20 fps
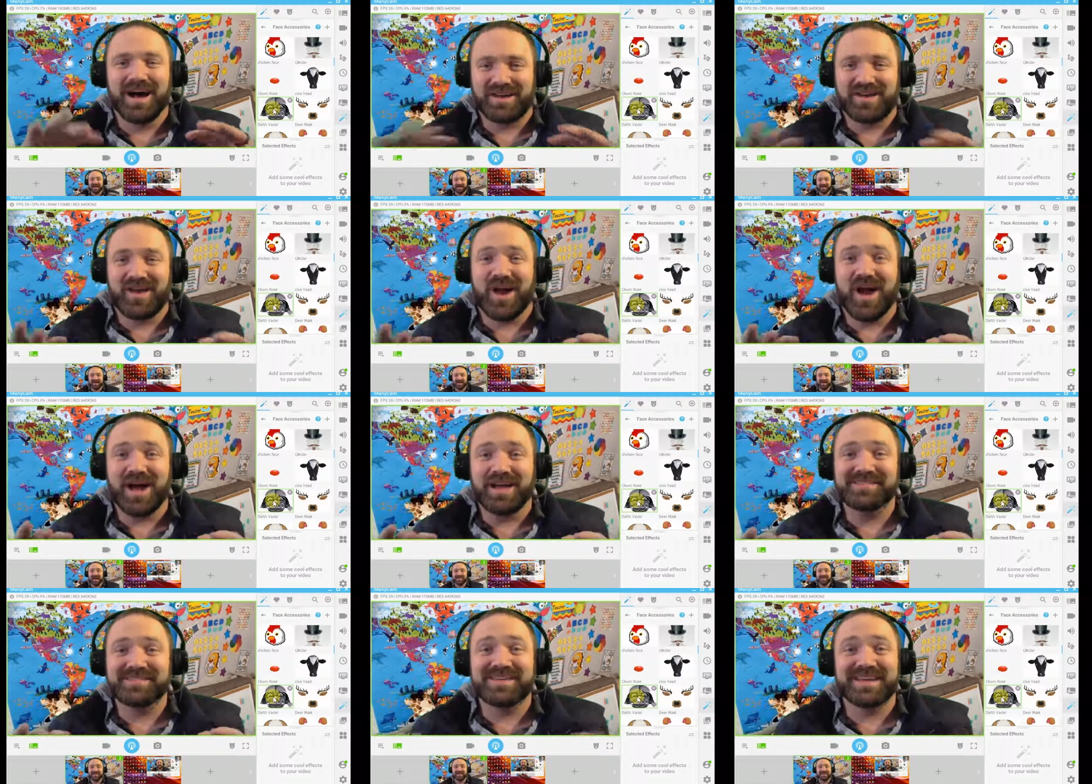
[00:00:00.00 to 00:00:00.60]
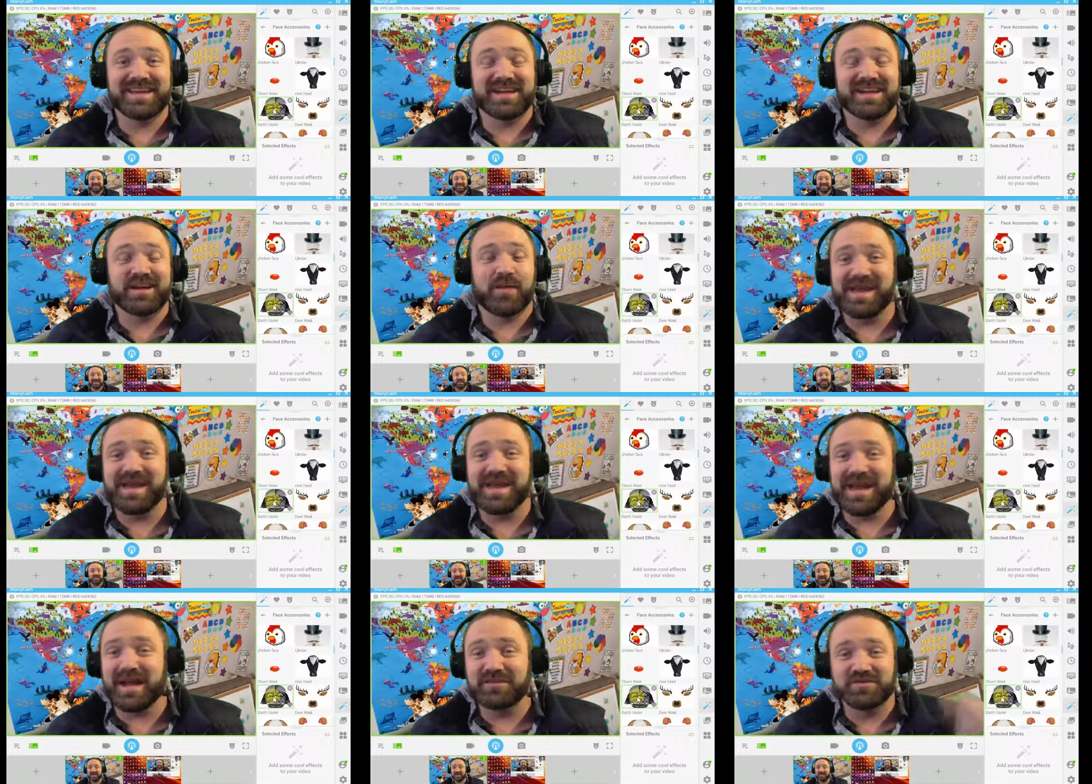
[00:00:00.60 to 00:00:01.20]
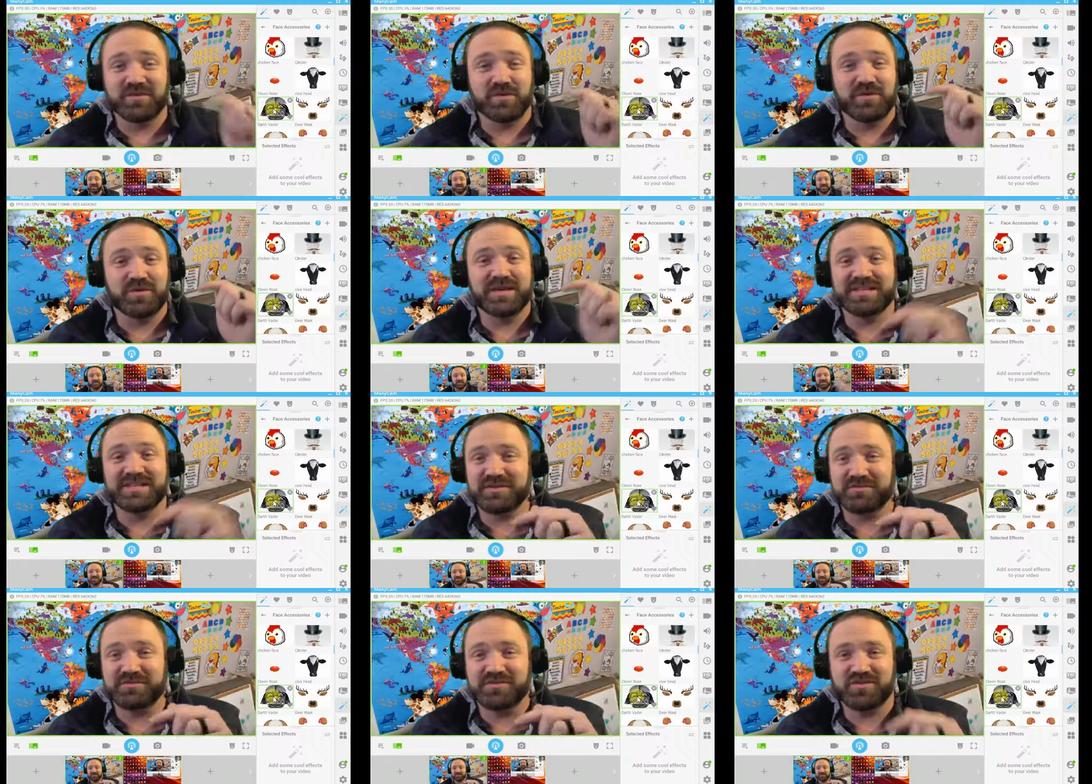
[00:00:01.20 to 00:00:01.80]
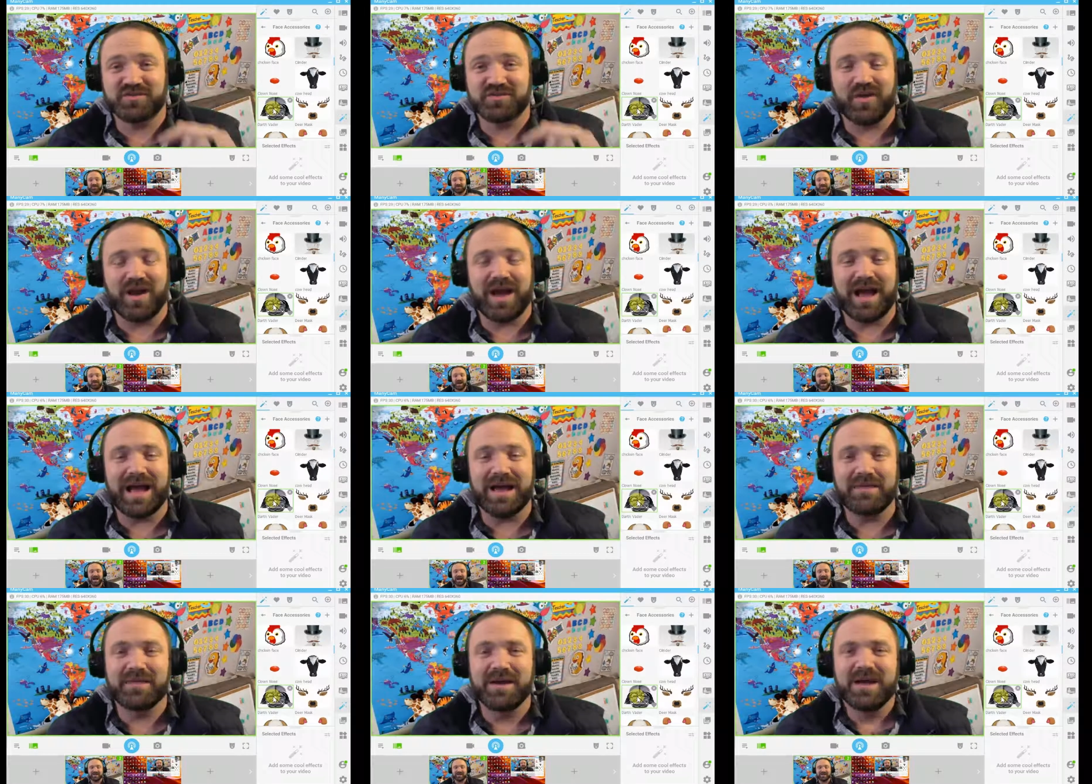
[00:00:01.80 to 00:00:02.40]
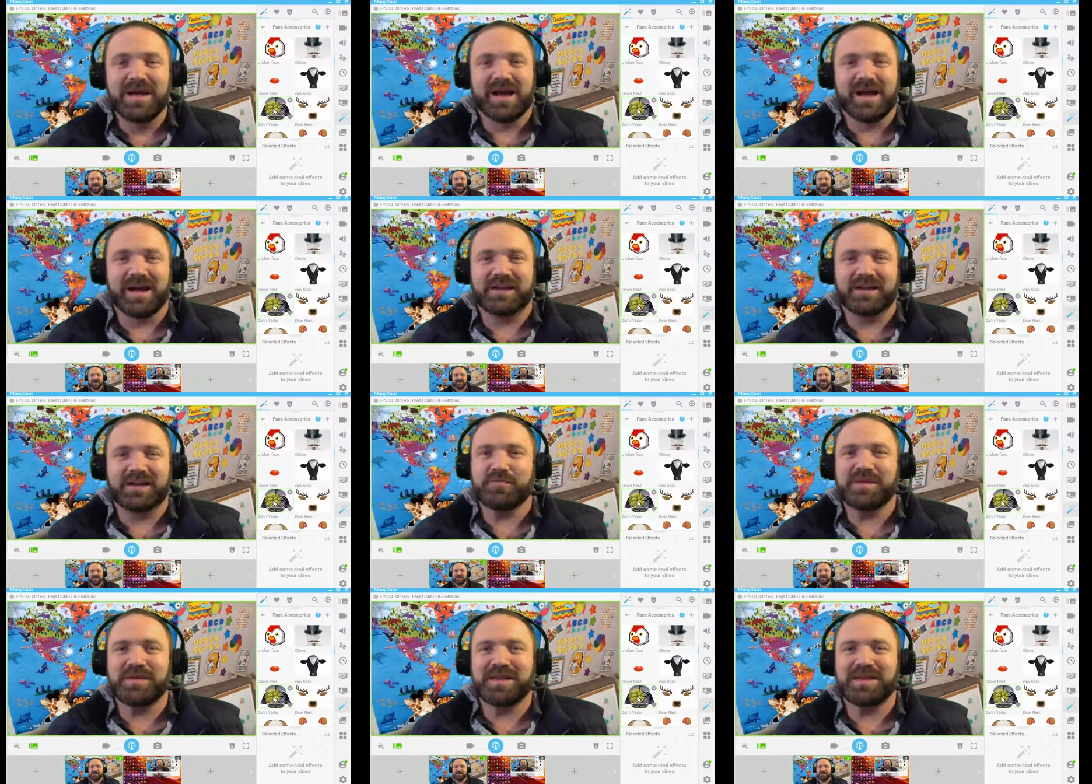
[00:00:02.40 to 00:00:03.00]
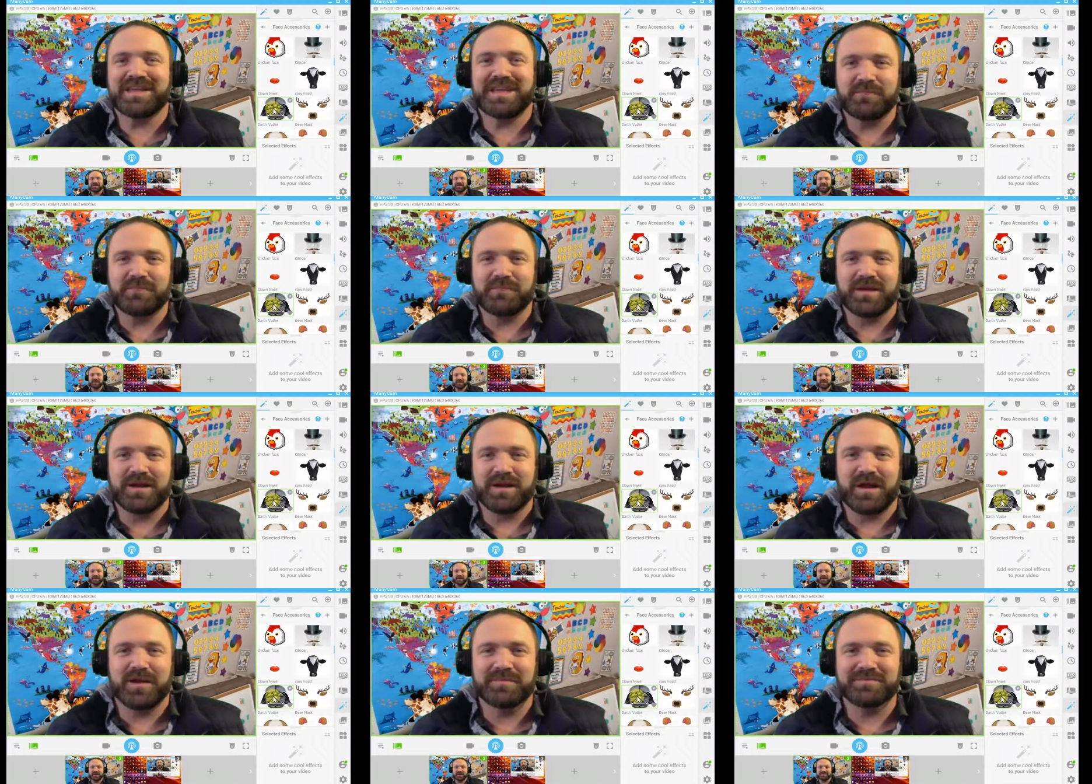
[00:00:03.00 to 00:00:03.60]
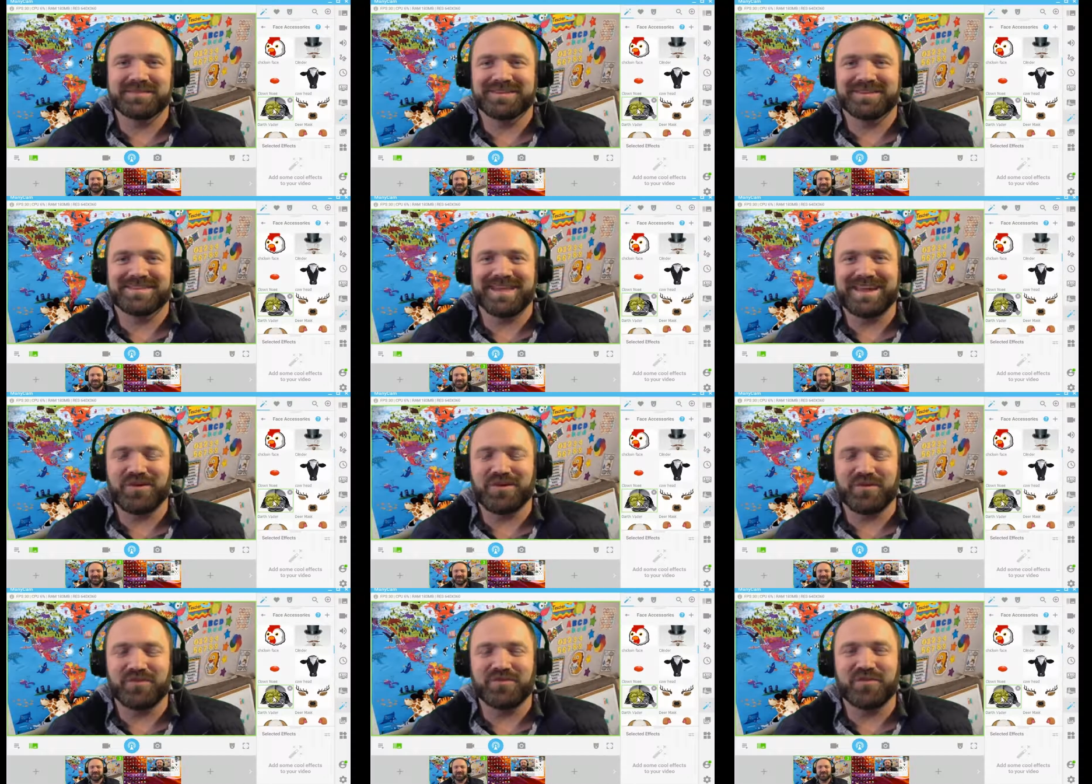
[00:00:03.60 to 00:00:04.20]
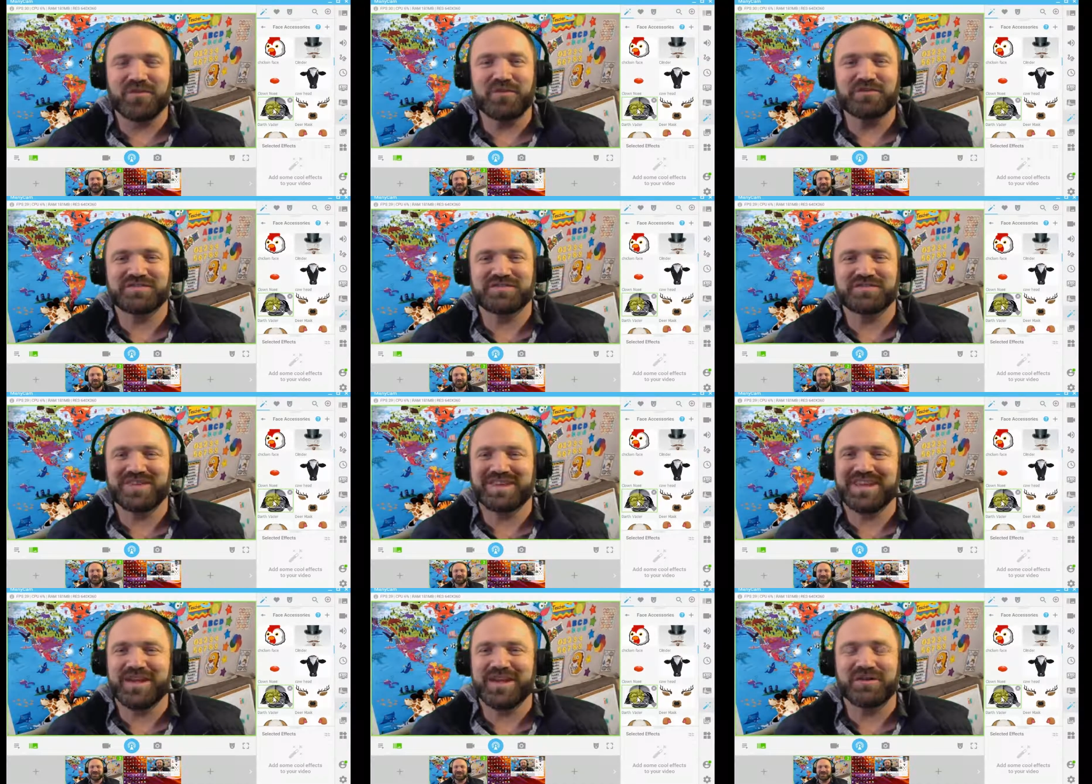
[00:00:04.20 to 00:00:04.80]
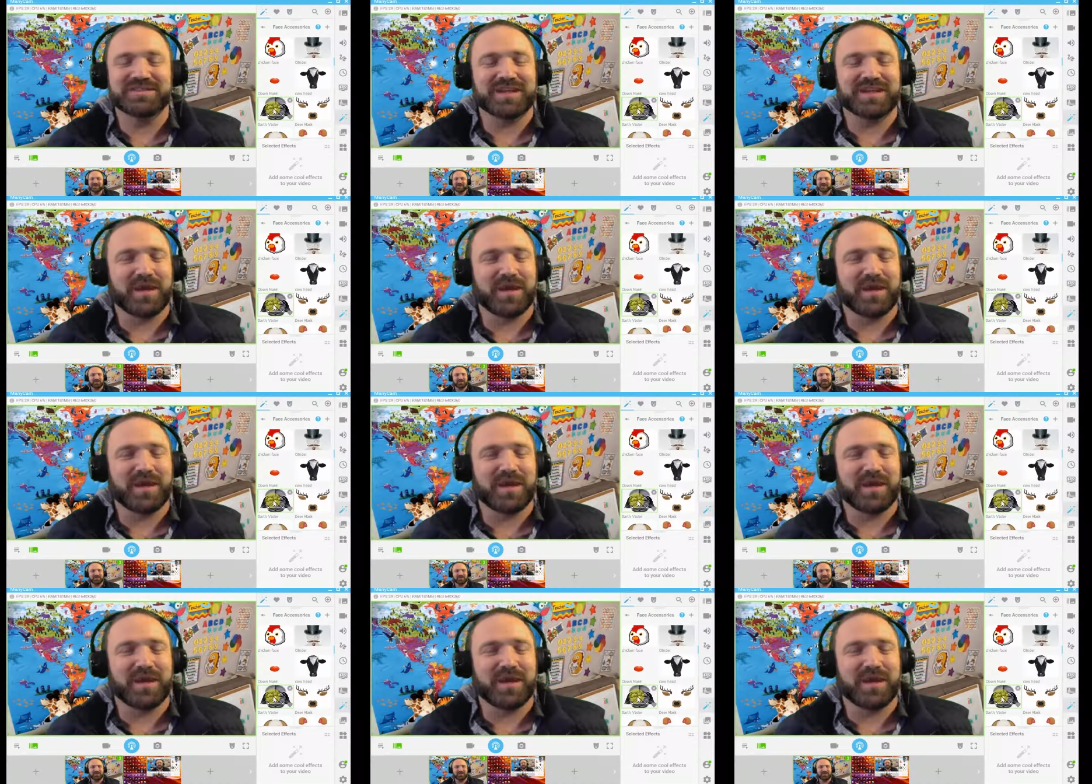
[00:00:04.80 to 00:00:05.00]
content coming out, so hit subscribe to keep up to date on those videos.